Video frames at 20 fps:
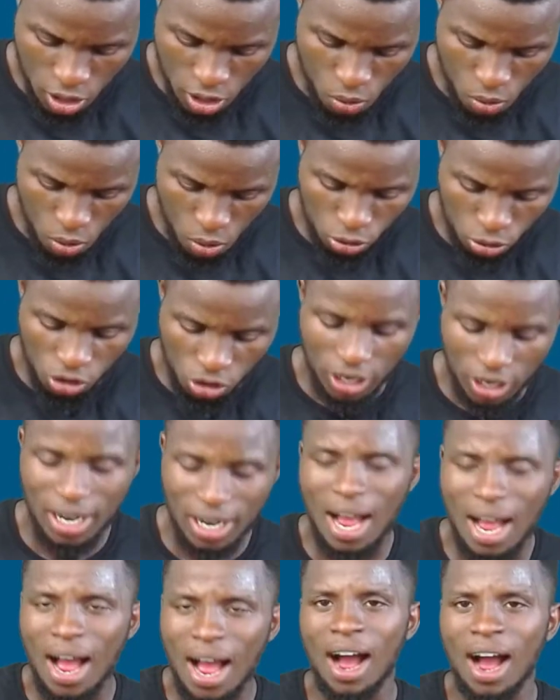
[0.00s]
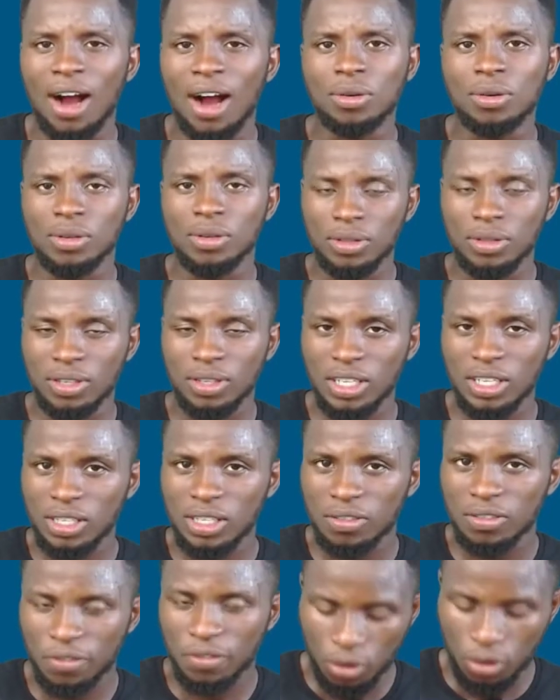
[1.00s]
we want to check how
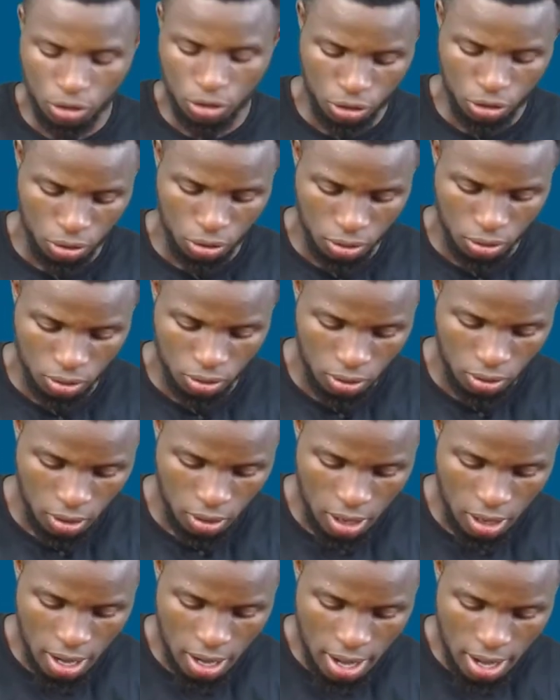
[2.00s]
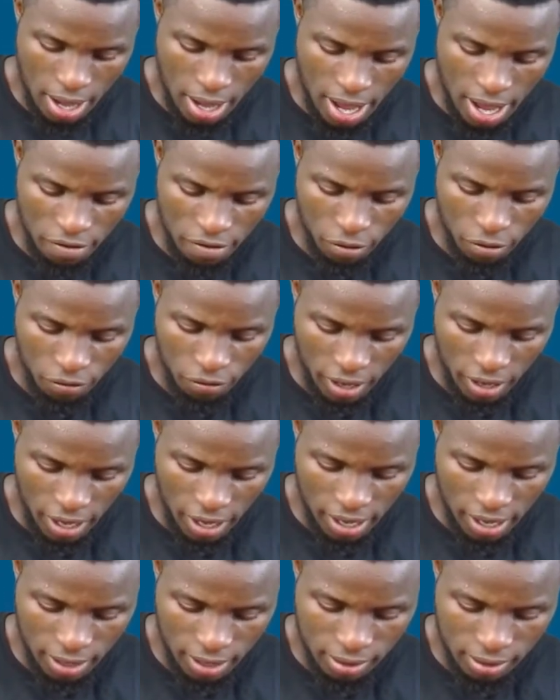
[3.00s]
this function f of
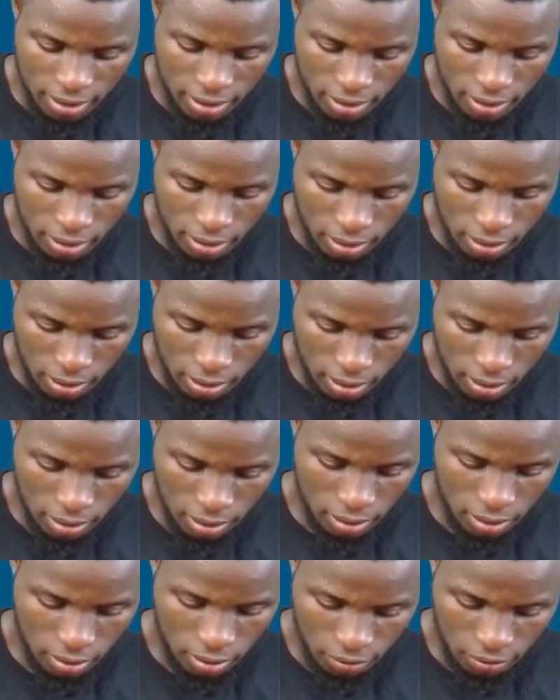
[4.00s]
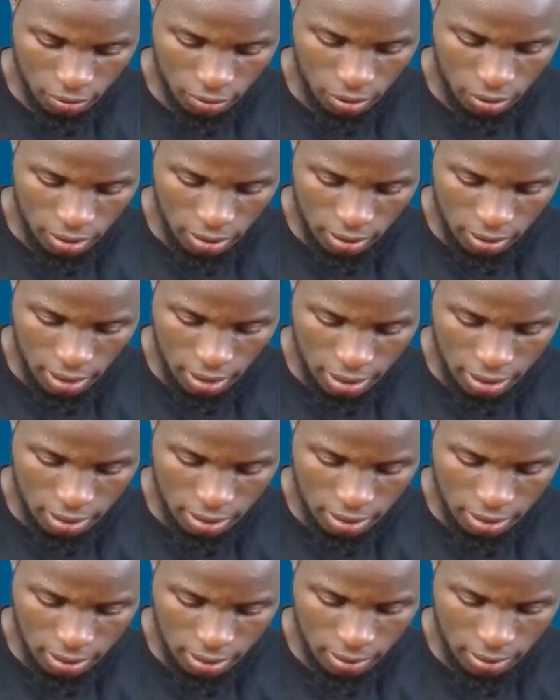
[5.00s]
x, for
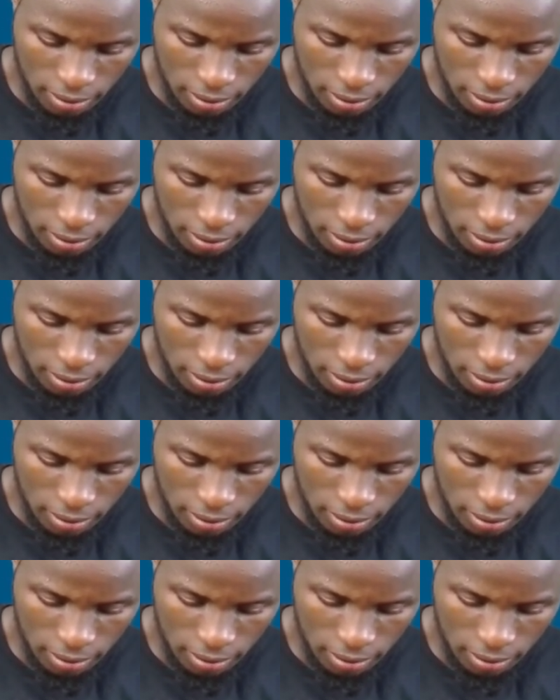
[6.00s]
instance,